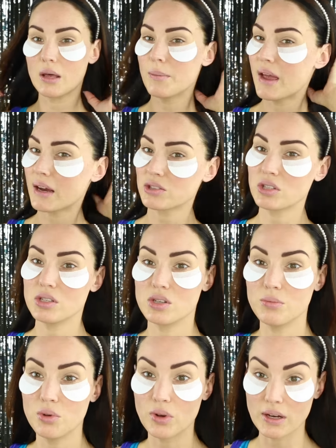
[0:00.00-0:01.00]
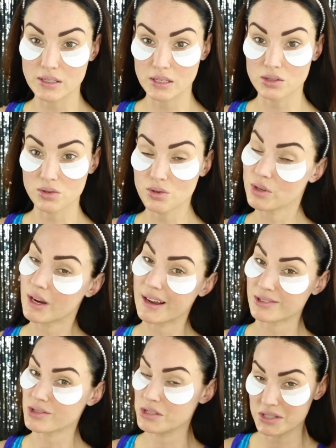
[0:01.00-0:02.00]
Let me actually zoom you guys in so you can
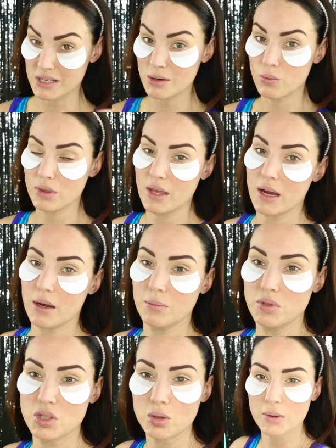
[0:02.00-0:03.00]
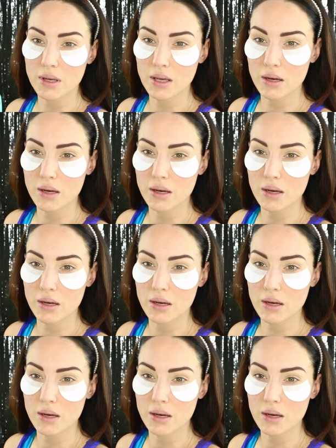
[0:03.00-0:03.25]
actually see what the heck I'm doing